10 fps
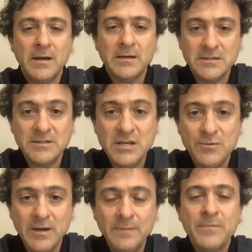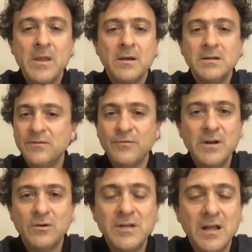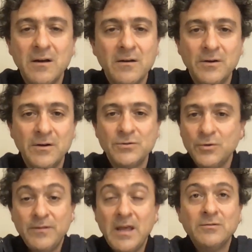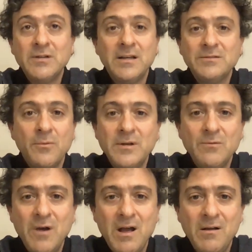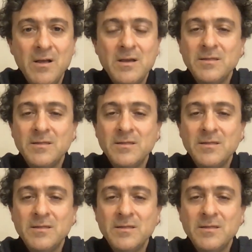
continuing, because if we don't tell our learners, or if they don't tell us what we did well,